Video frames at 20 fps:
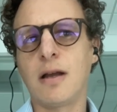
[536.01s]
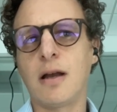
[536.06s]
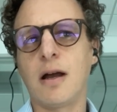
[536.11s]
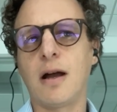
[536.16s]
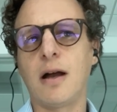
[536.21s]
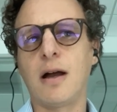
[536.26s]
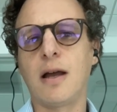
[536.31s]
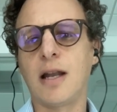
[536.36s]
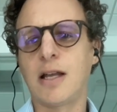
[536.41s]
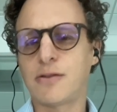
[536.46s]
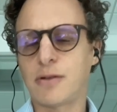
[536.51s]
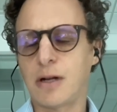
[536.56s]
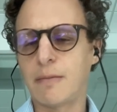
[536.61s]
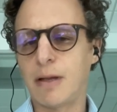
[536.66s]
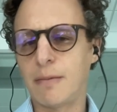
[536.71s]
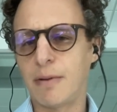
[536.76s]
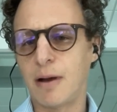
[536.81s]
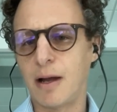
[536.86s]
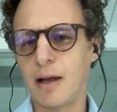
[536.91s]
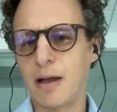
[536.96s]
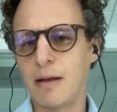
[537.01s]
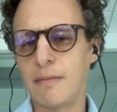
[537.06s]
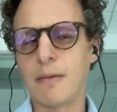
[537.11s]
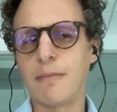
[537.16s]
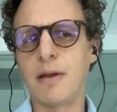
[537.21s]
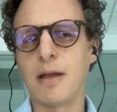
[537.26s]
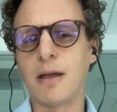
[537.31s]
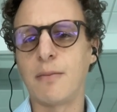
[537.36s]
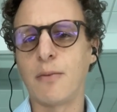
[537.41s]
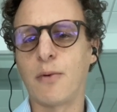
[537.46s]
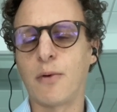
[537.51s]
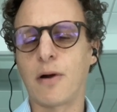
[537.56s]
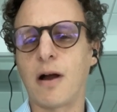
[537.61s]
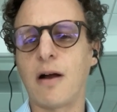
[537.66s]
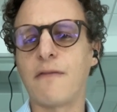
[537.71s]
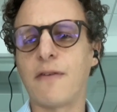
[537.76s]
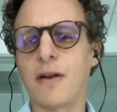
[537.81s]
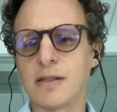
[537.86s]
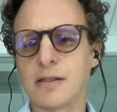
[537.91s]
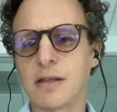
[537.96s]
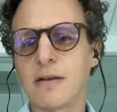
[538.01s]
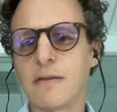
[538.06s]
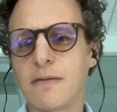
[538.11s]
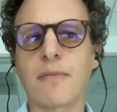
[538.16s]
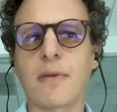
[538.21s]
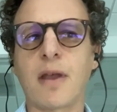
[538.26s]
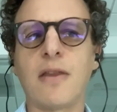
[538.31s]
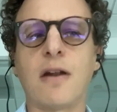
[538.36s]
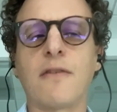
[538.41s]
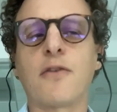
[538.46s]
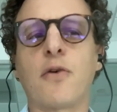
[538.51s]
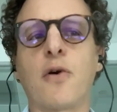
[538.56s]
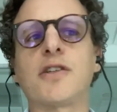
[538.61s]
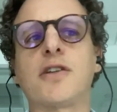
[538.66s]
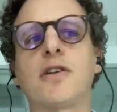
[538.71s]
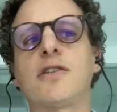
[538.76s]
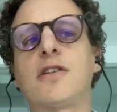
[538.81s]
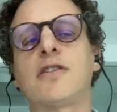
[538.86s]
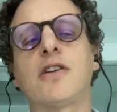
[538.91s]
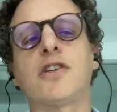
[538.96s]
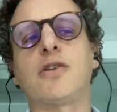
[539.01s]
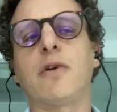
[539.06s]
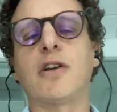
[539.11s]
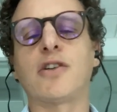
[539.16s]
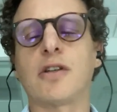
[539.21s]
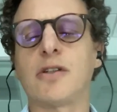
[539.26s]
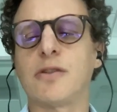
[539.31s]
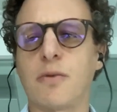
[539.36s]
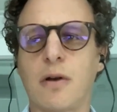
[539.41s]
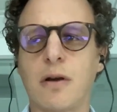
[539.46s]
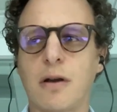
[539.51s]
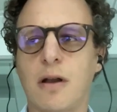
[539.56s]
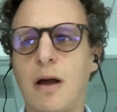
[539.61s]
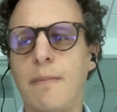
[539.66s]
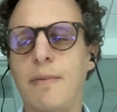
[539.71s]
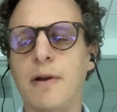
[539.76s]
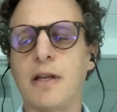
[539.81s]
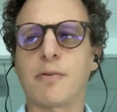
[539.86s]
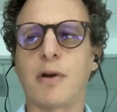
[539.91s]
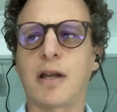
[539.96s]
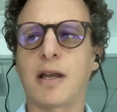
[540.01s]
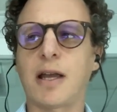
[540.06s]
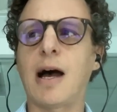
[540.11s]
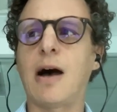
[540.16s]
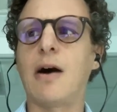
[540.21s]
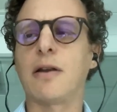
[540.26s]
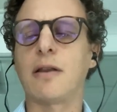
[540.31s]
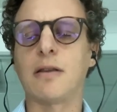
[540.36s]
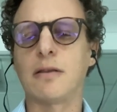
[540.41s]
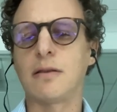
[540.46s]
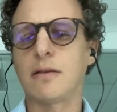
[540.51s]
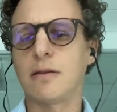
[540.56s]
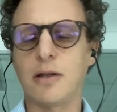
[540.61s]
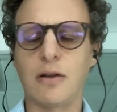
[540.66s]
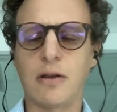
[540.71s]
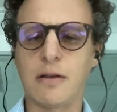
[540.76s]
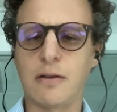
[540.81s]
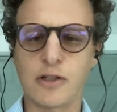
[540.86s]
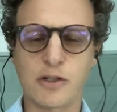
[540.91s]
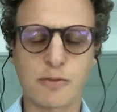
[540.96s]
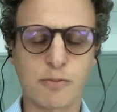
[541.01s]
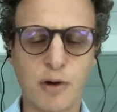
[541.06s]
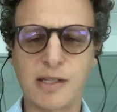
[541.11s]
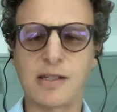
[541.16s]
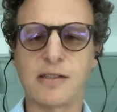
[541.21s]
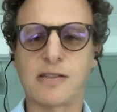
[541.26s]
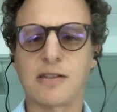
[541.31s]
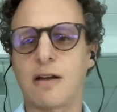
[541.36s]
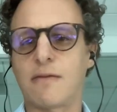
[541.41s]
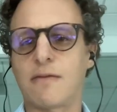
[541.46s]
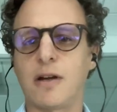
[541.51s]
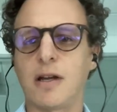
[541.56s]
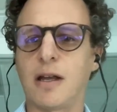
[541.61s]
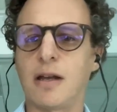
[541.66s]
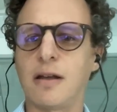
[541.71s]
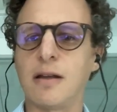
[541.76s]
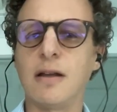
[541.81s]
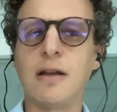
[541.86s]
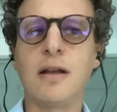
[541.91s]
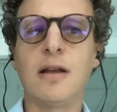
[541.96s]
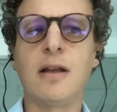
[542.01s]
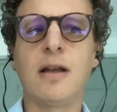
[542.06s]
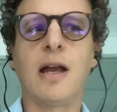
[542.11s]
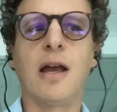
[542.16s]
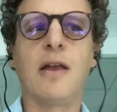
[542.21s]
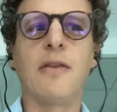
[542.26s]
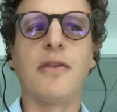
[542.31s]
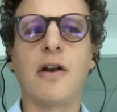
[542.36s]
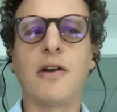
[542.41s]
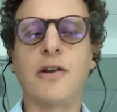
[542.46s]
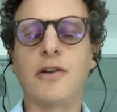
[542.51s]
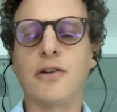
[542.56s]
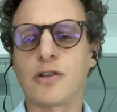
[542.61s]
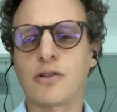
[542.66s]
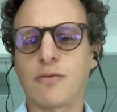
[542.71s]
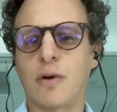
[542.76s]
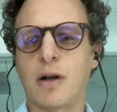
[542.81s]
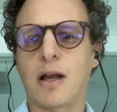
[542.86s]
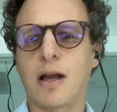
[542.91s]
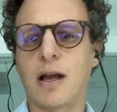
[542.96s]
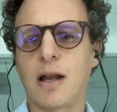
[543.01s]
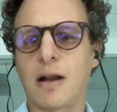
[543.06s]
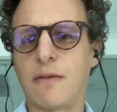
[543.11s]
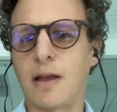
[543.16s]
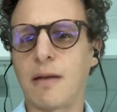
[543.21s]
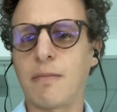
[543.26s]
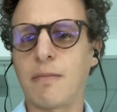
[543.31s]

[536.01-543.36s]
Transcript: Uh, and that's what I mean by by being more offensive. And then of course there's the situations where companies break out and you know they, there's price discovery and and there you just want to kind of like